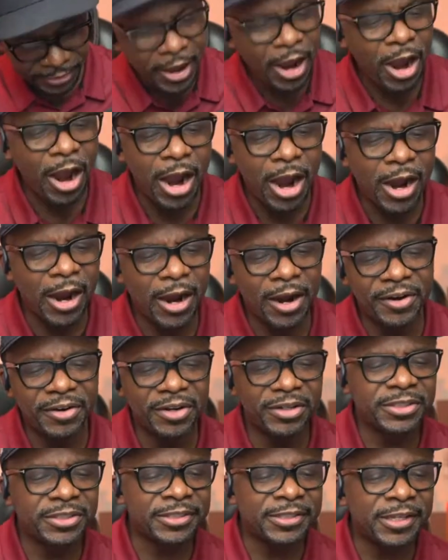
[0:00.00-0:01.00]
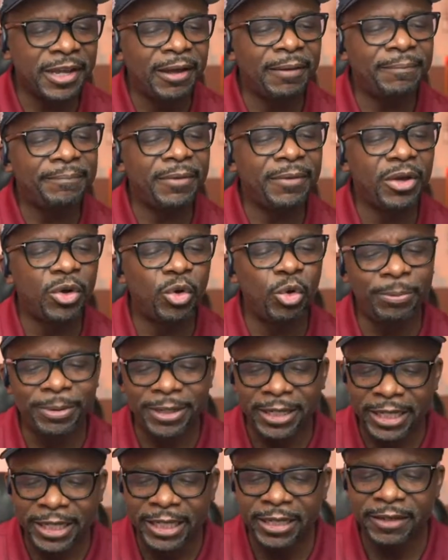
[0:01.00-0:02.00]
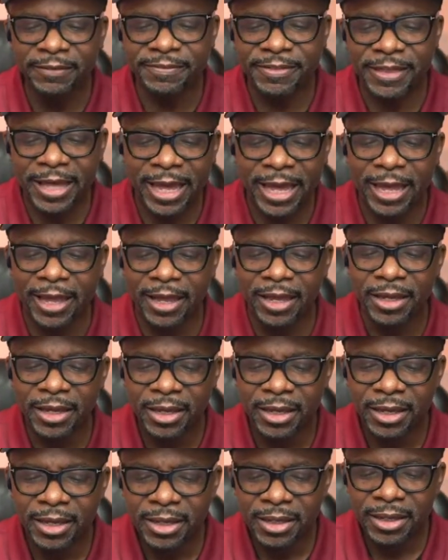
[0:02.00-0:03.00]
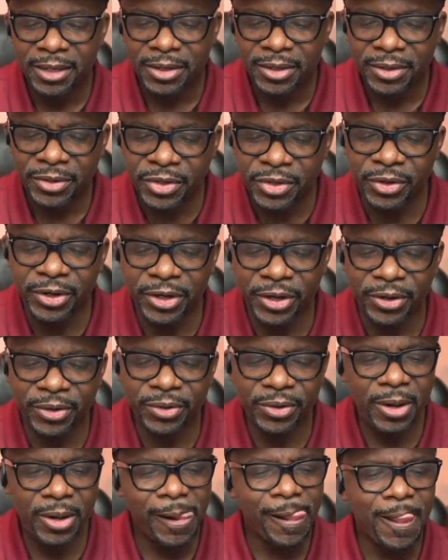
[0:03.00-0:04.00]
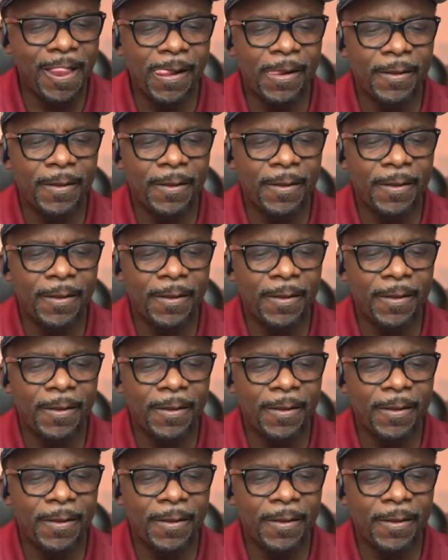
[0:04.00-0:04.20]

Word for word: there are some who believe that you know